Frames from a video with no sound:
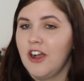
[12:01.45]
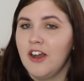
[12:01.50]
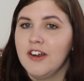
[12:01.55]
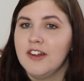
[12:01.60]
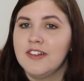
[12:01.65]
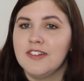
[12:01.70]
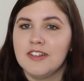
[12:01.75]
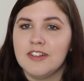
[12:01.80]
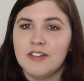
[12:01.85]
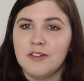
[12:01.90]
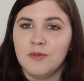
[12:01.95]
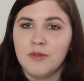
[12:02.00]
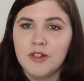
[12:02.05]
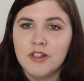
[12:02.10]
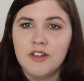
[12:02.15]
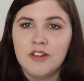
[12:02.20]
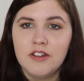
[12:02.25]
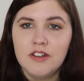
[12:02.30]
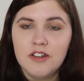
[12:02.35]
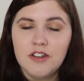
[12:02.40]
honestly
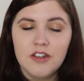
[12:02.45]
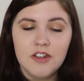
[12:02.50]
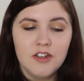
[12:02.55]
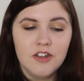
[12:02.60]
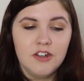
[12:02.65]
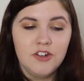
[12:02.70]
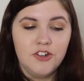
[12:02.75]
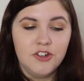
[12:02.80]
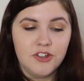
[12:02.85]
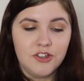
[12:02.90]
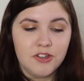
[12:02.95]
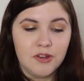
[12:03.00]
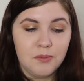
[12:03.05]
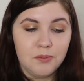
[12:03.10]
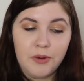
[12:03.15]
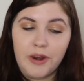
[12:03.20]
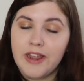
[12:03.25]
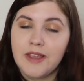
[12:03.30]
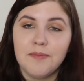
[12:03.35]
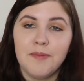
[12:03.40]
would just
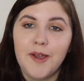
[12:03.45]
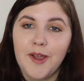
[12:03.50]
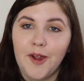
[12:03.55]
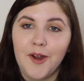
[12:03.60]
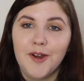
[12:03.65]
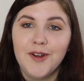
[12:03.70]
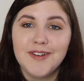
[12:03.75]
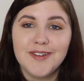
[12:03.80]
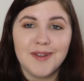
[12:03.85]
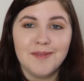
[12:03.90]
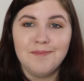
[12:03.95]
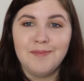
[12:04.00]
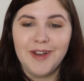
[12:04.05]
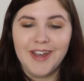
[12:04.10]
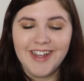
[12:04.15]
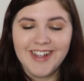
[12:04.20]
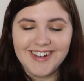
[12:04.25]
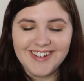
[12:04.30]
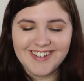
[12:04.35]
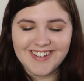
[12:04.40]
break my heart,
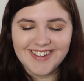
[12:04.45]
but